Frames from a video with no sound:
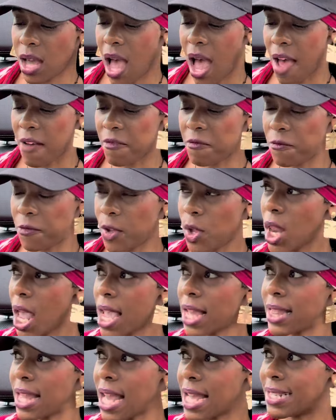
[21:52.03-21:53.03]
I feel
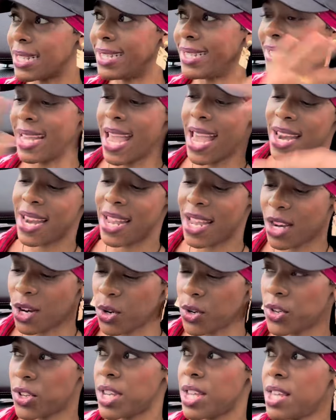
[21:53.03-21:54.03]
like that's dead
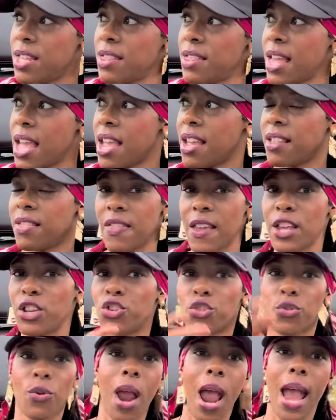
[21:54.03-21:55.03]
energy. They
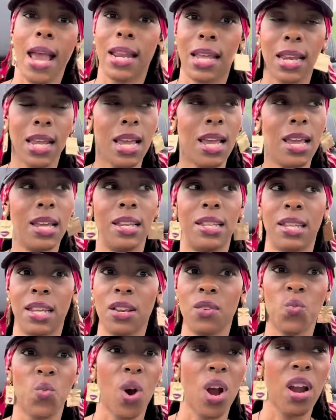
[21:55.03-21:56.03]
tried it. It
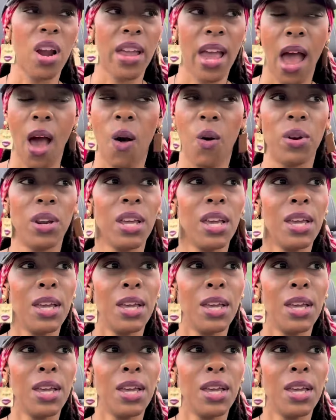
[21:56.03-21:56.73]
didn't work out.